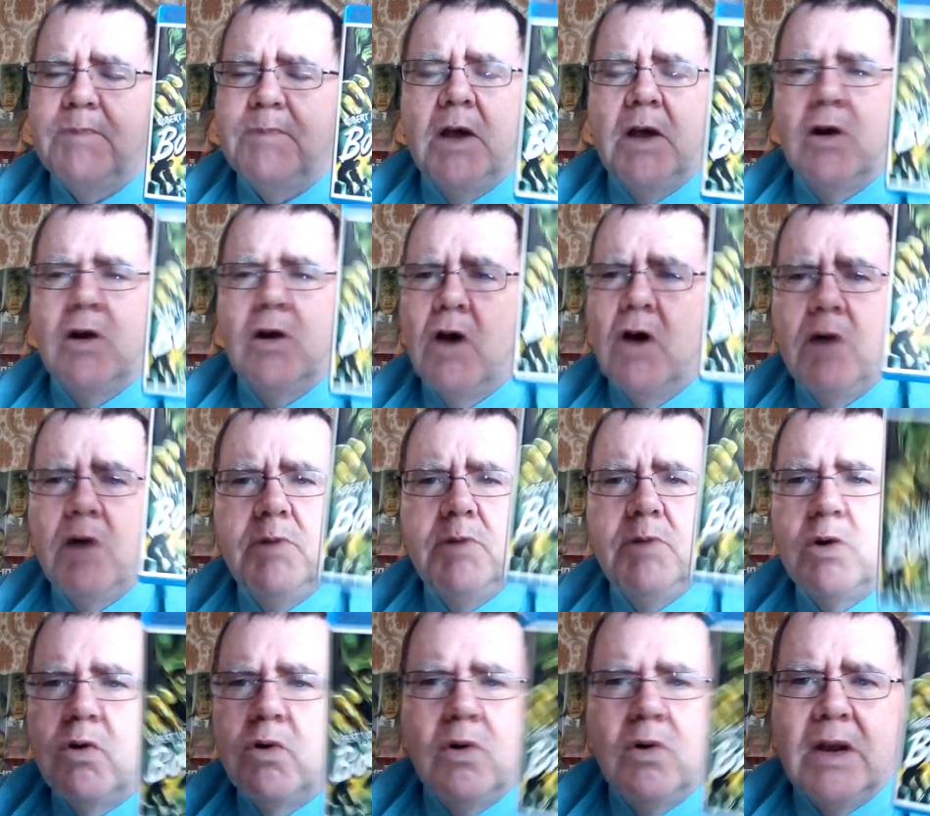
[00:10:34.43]
I can't
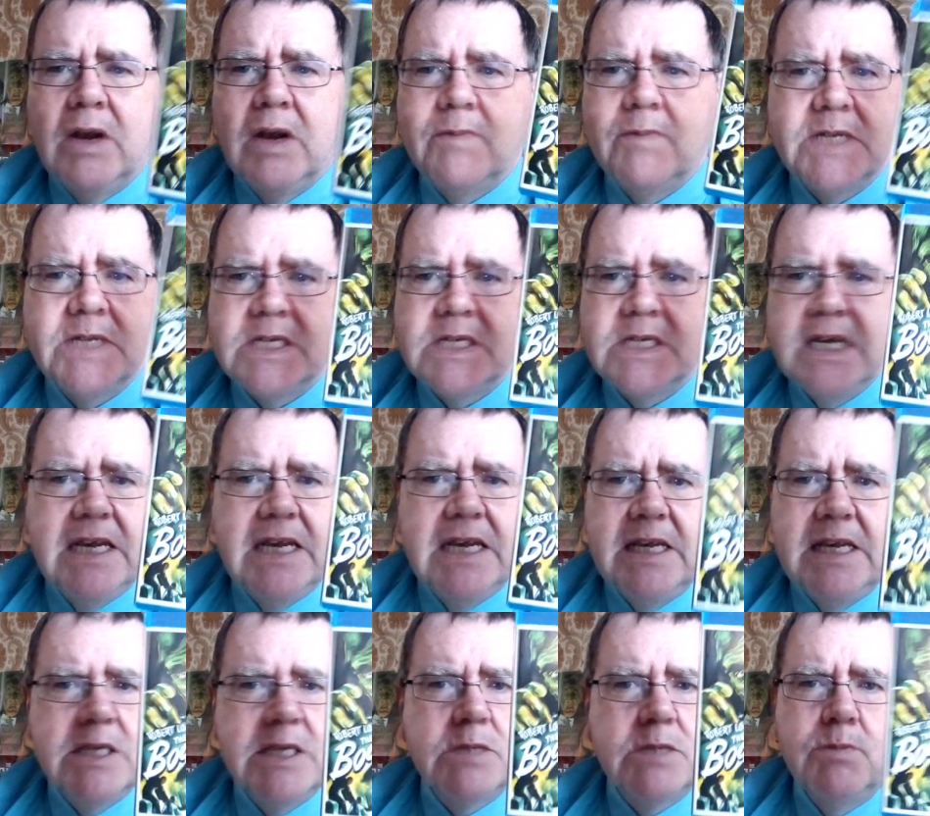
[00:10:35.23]
recall ever
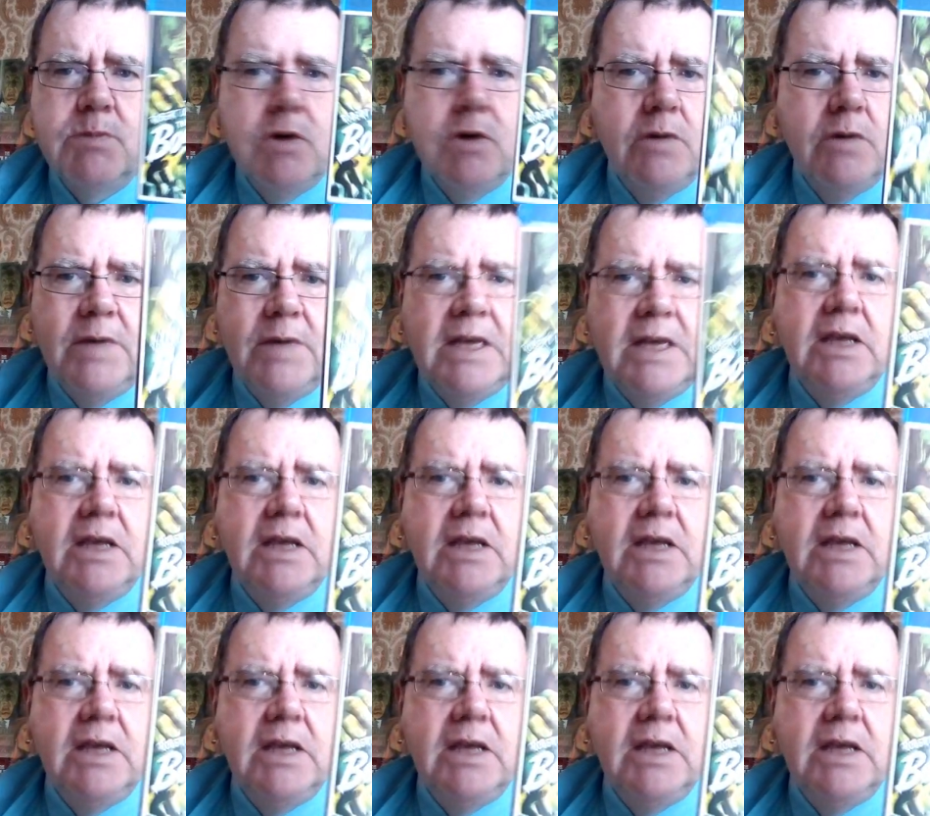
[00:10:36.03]
seeing this movie.